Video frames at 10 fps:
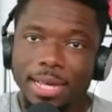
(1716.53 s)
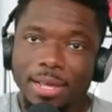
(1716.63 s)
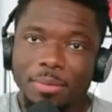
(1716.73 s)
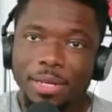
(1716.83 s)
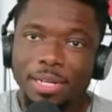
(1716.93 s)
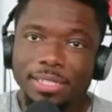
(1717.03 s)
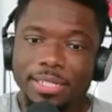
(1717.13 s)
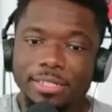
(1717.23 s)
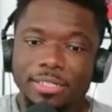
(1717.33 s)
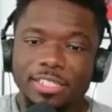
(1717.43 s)
because
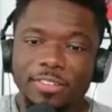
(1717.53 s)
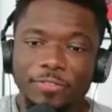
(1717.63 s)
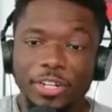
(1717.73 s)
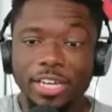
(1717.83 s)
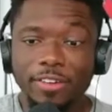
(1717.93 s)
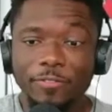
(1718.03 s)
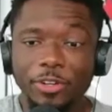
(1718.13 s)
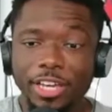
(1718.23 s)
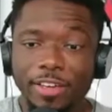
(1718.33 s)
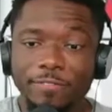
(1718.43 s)
it's forgive,
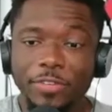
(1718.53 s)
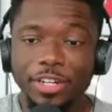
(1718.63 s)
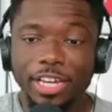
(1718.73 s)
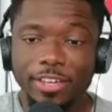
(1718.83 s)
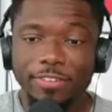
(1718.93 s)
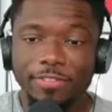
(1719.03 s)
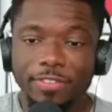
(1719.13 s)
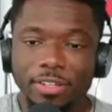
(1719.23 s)
forgive, forgive.